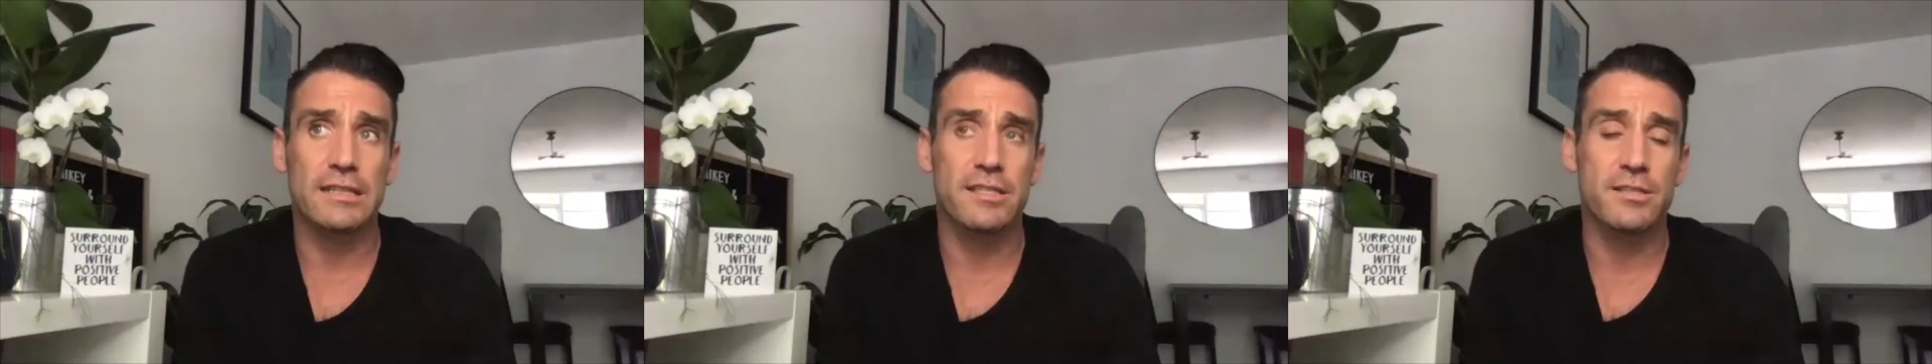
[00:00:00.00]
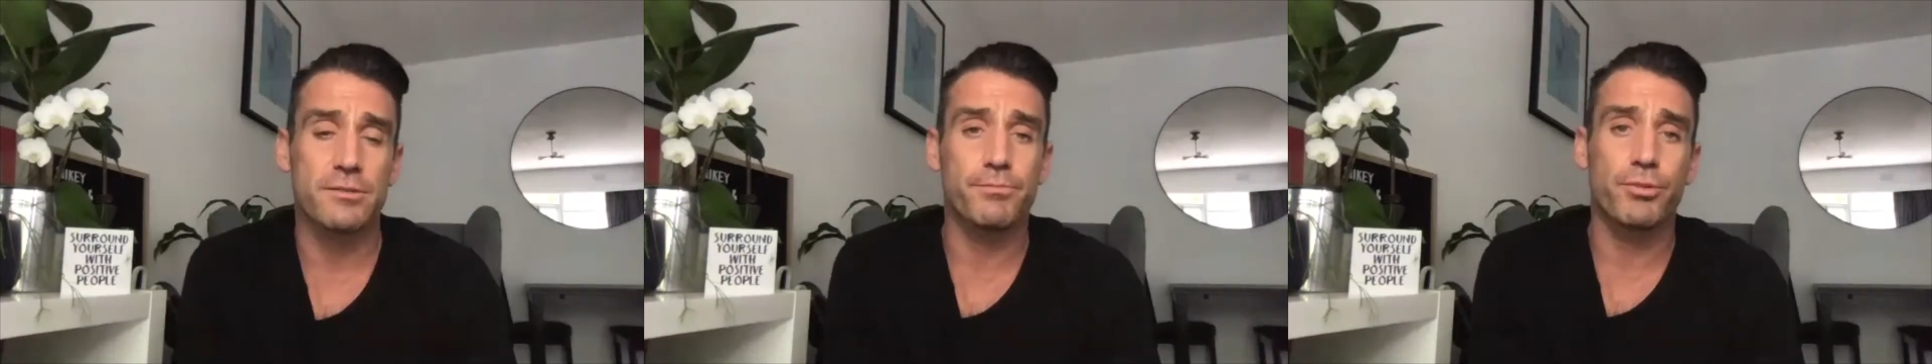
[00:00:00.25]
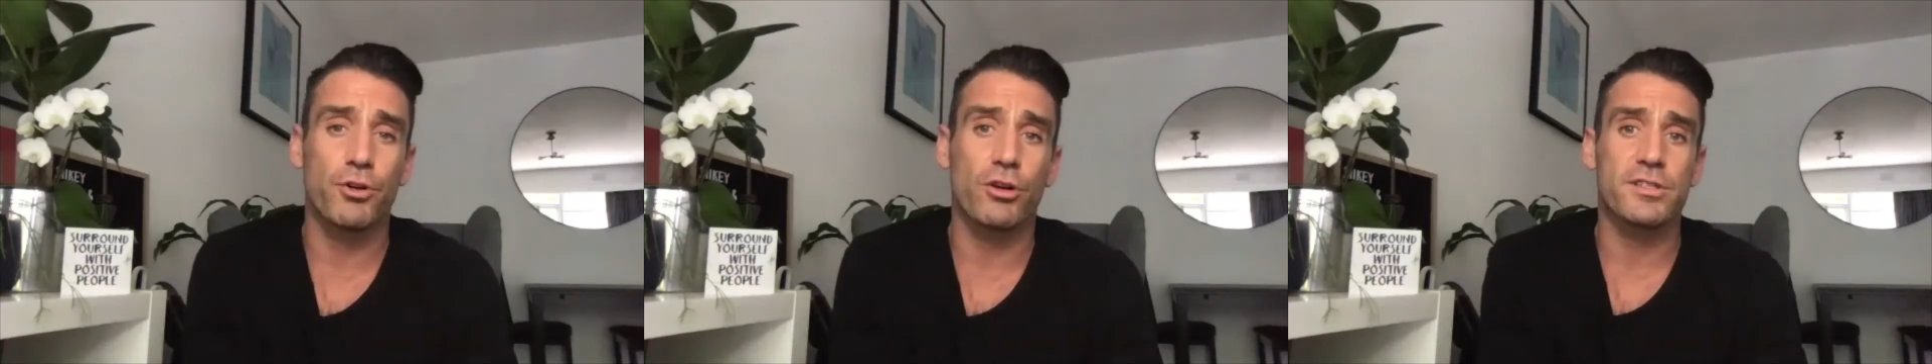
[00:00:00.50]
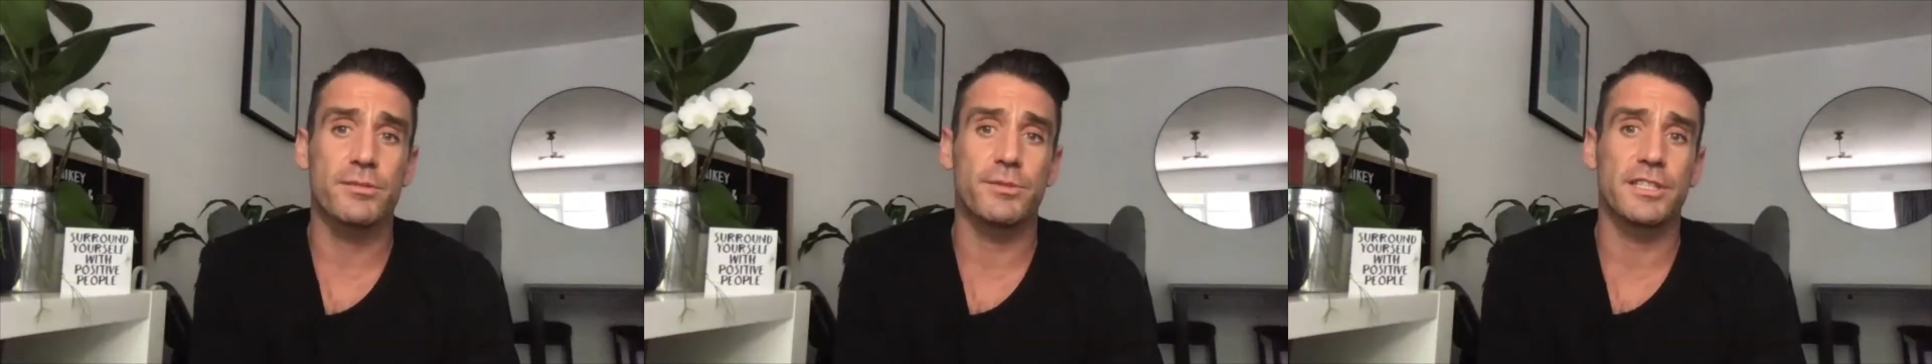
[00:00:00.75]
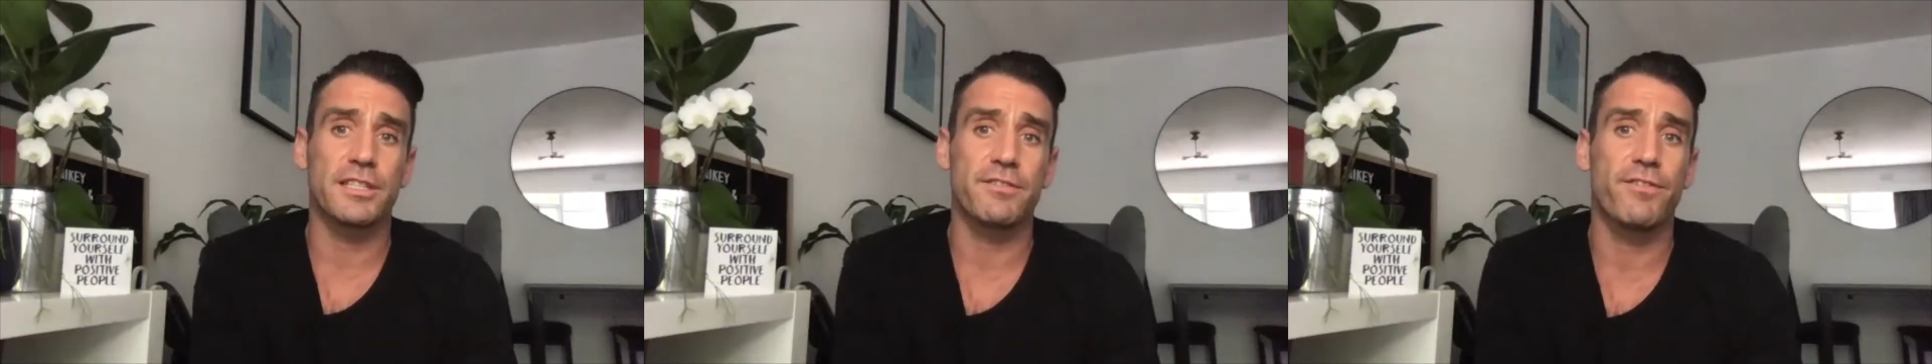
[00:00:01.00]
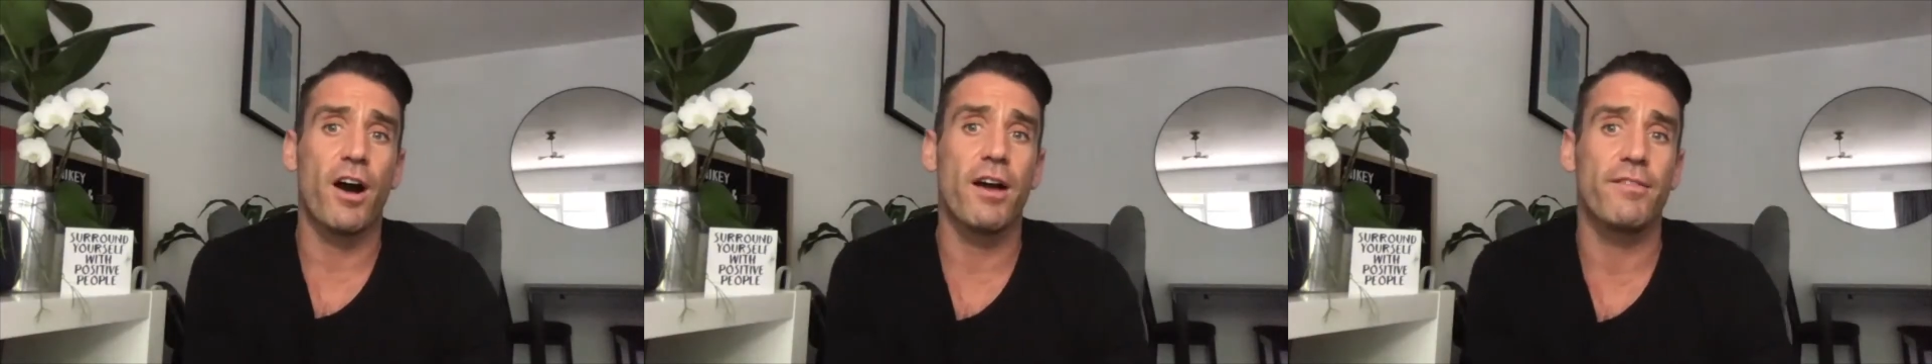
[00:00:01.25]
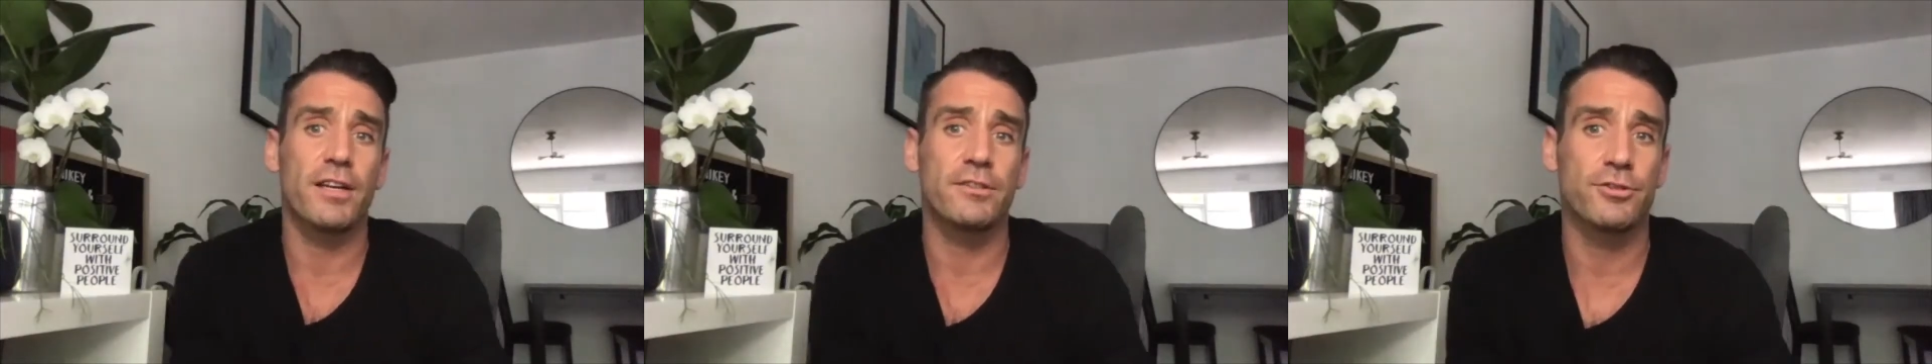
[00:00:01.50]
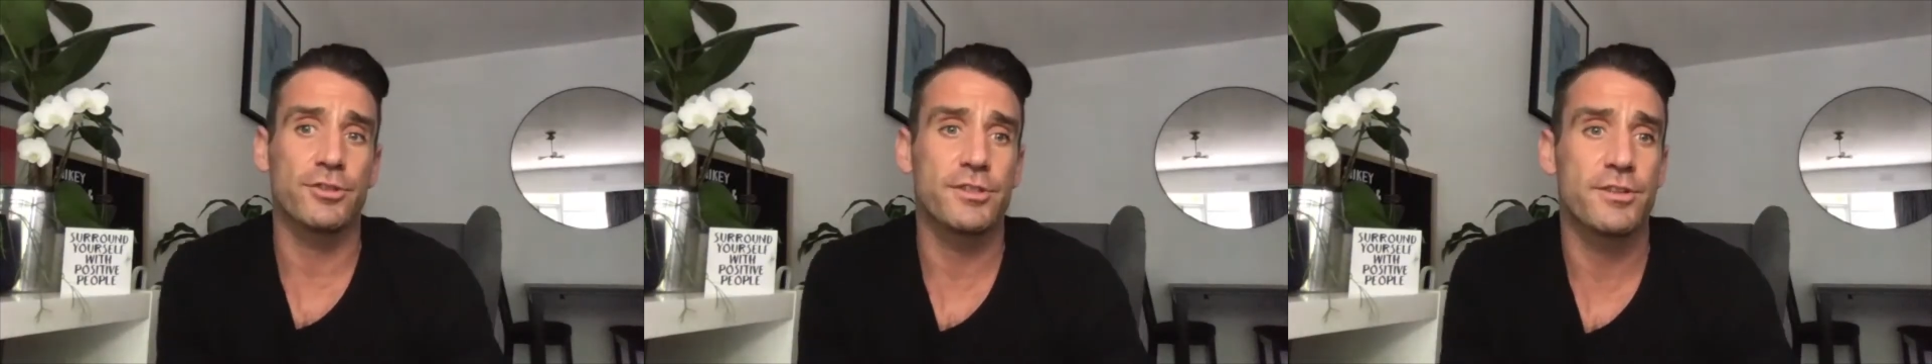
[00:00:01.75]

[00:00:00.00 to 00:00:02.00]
is approximately 500